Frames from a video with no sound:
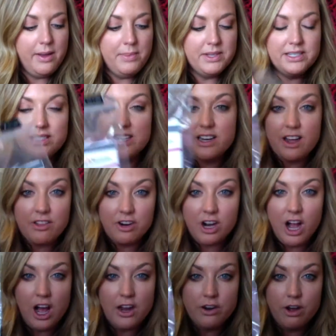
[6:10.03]
This is another
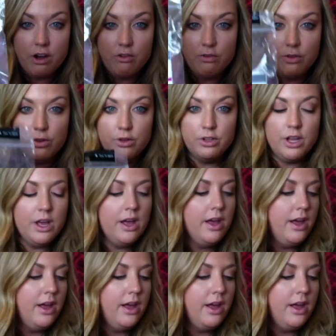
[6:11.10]
cotton oval.